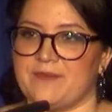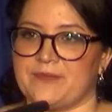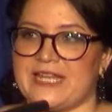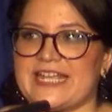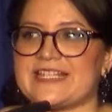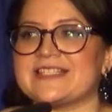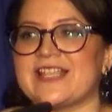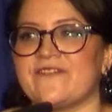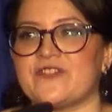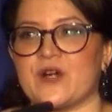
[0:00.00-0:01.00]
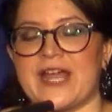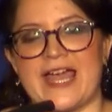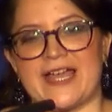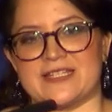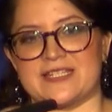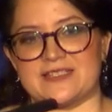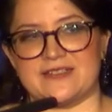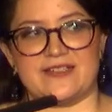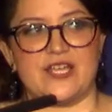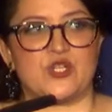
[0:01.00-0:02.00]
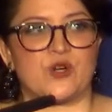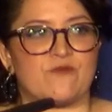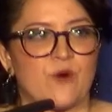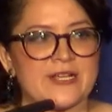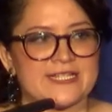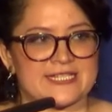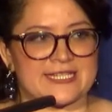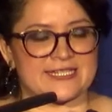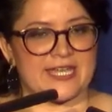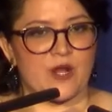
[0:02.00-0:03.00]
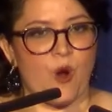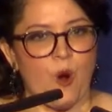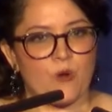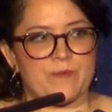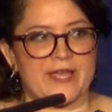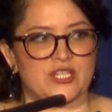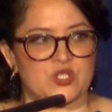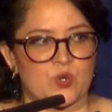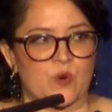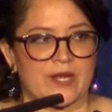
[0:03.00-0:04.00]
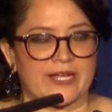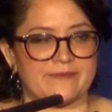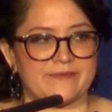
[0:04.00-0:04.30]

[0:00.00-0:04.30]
Please lift your heads, your voices, in hope and joy.